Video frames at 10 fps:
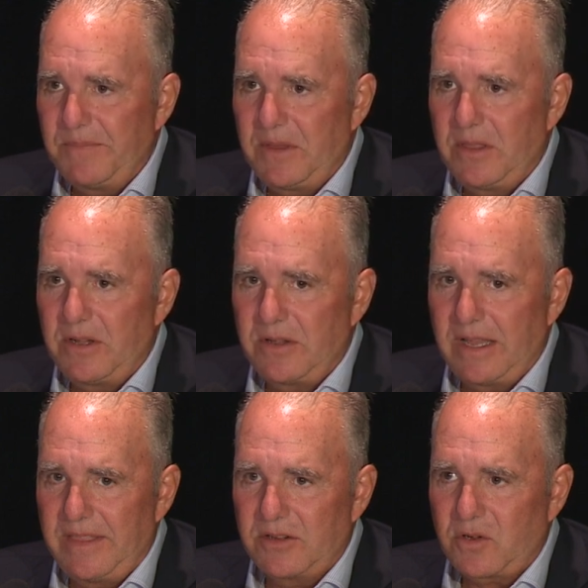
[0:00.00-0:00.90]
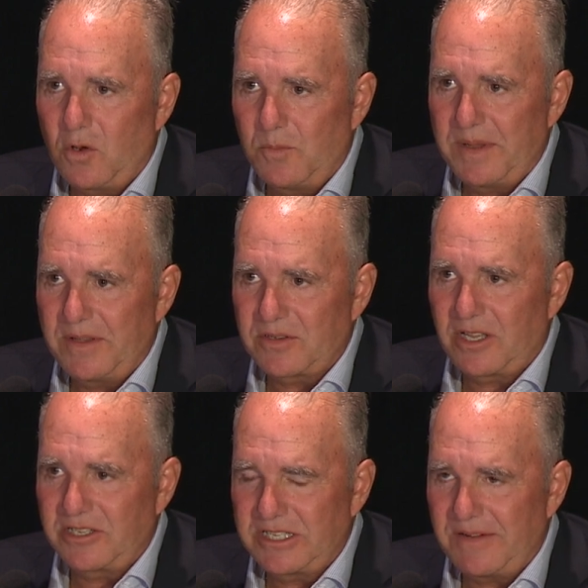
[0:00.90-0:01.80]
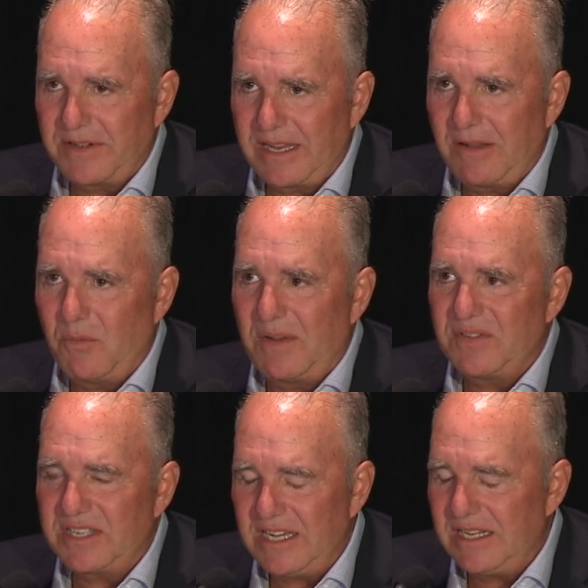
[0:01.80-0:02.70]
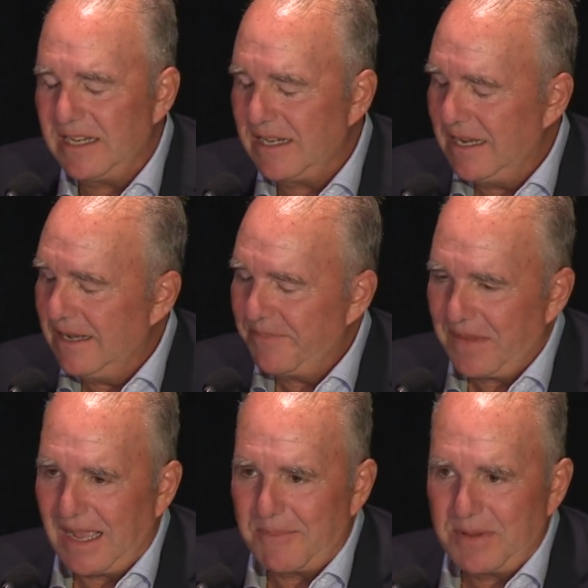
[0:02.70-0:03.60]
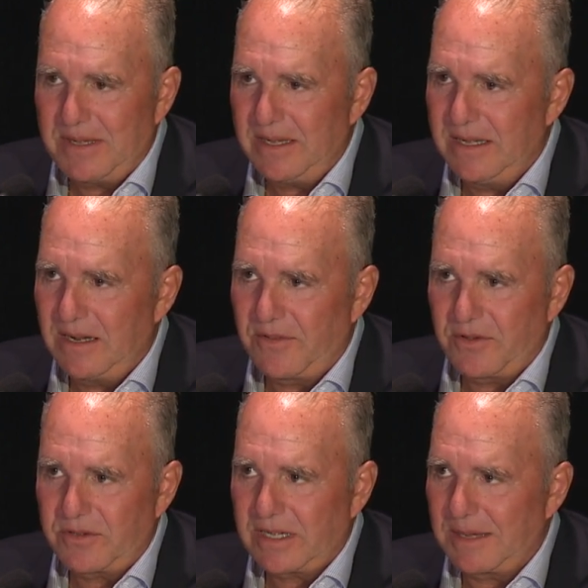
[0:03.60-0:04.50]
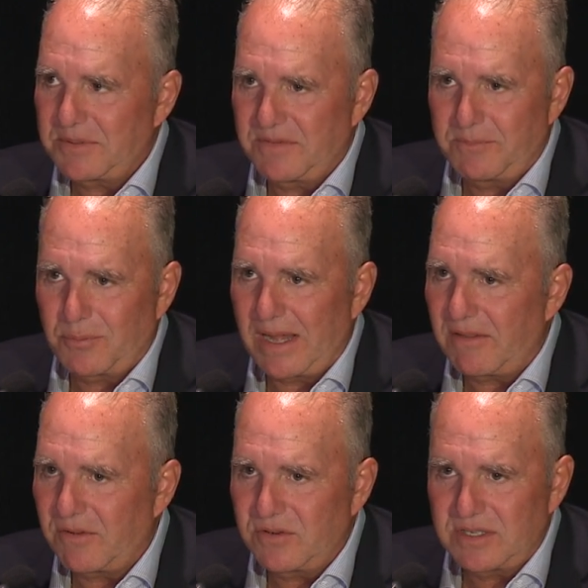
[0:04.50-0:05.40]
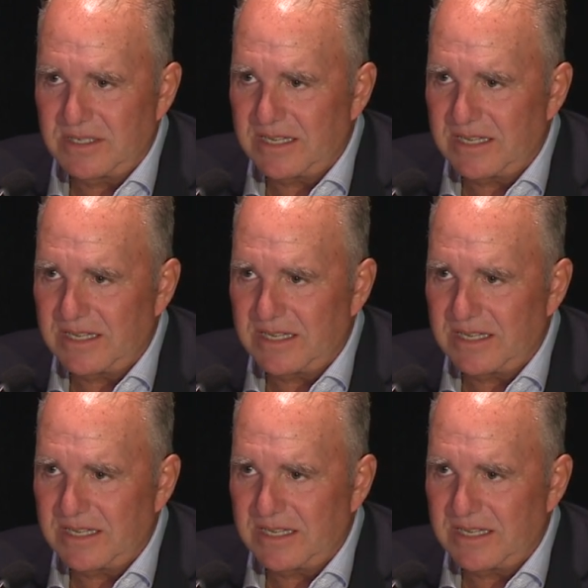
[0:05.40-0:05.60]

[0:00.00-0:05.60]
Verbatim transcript: there, and there's hope and there's longevity, and we've seen it happen in other types of breakthroughs in